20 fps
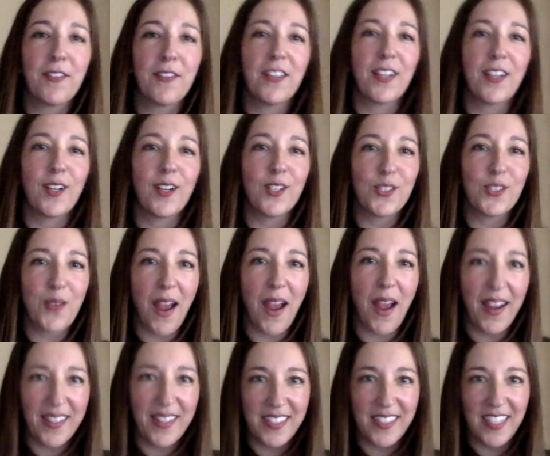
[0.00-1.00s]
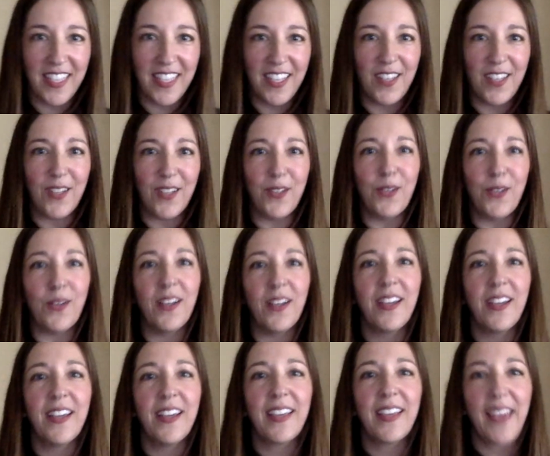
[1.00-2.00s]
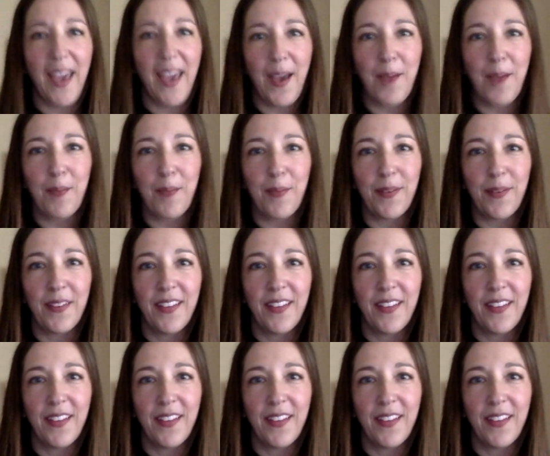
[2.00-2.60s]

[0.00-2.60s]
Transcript: the Girls Rock CU camp.